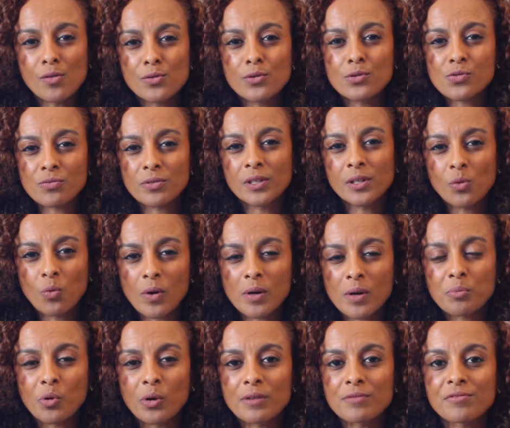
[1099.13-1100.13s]
those really
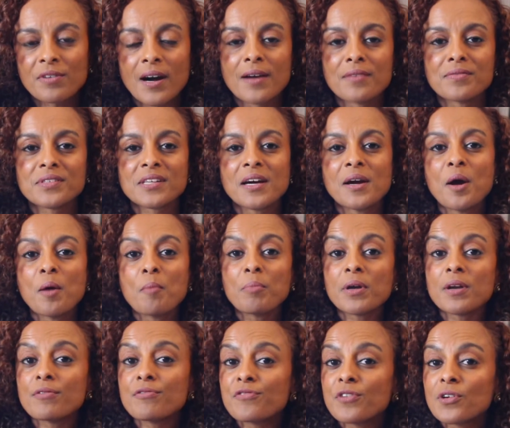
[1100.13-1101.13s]
1.5s.
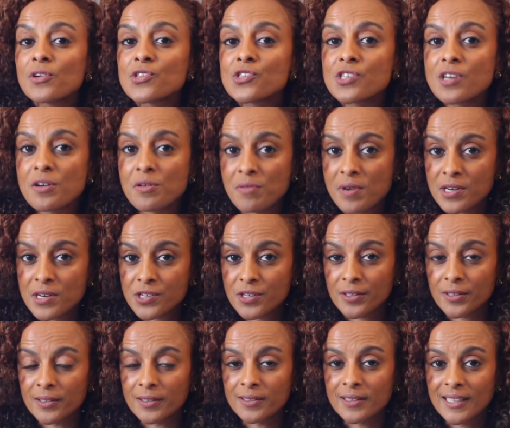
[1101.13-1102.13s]
But a first
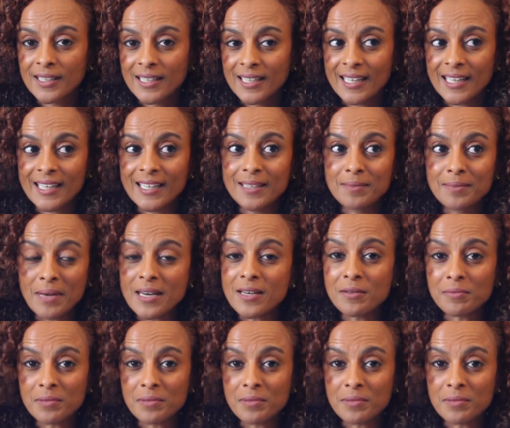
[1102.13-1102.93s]
generationer, in many